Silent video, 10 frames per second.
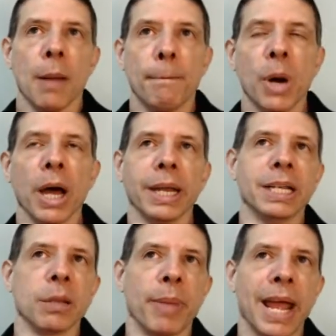But
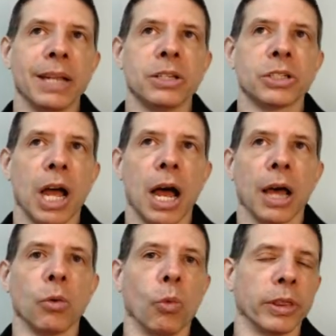it depends
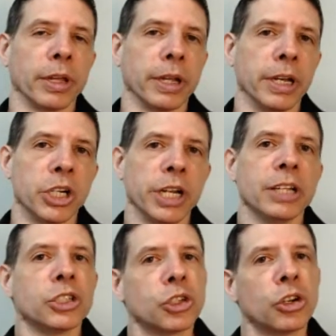on what the condition
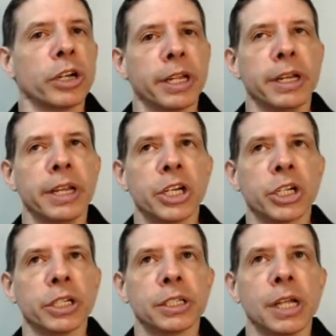is. Certain
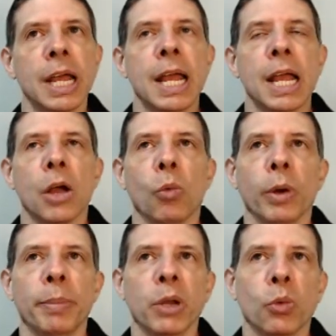conditions
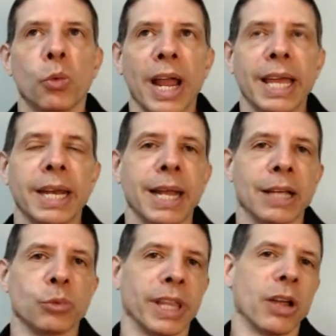would be rated
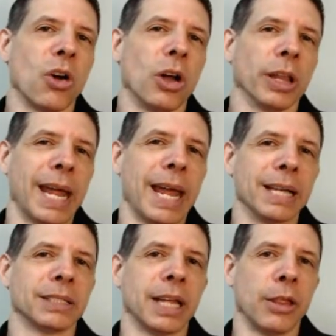as what they call an
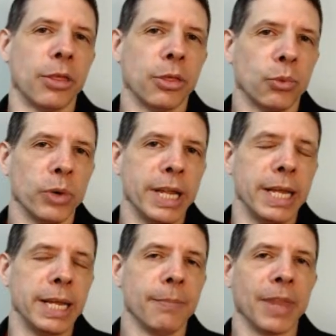ASA
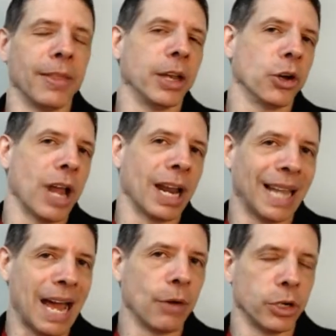3, and then you're not
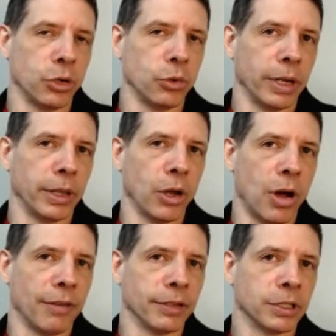allowed to do it in the
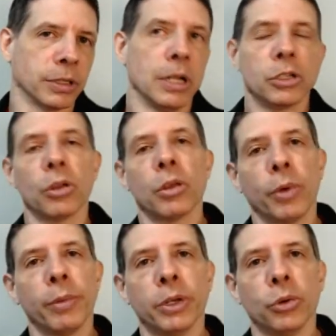office. So then
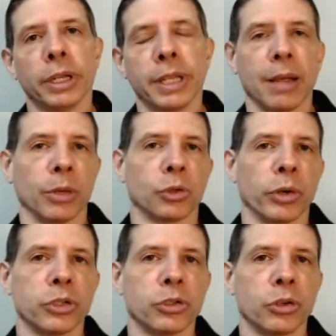we would do it at the
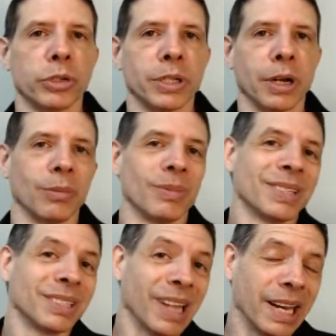ambulatory surgery center.
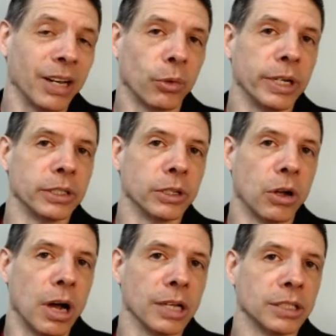Slight increase in
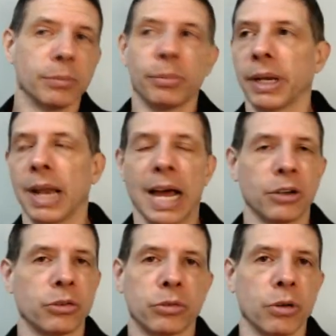cost, but
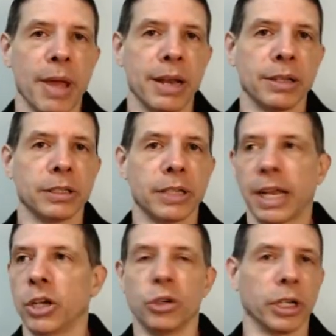not tremendous,
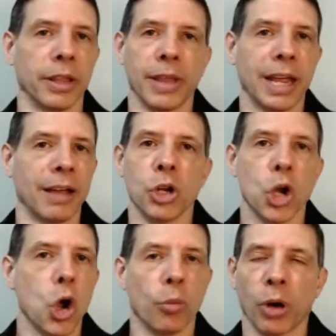and usually they have
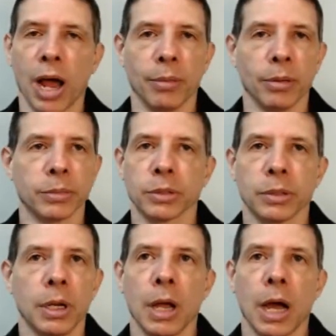no problems
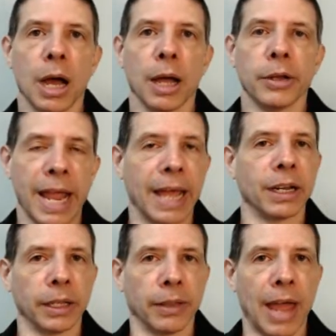
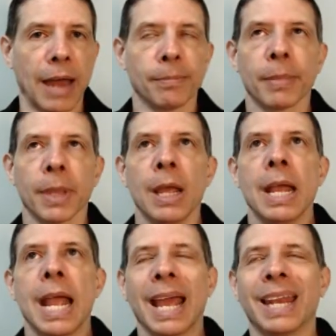handling that.
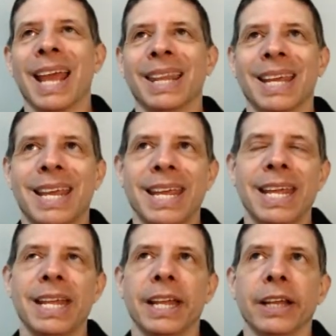And again, the
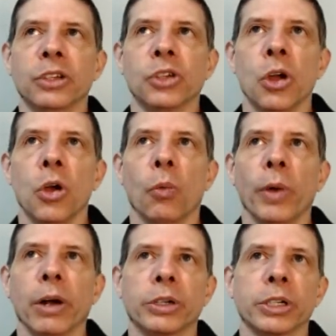key is we
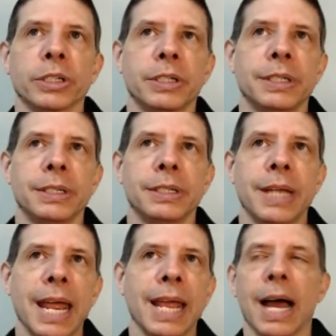don't just
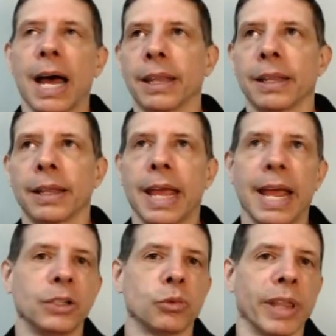take on the case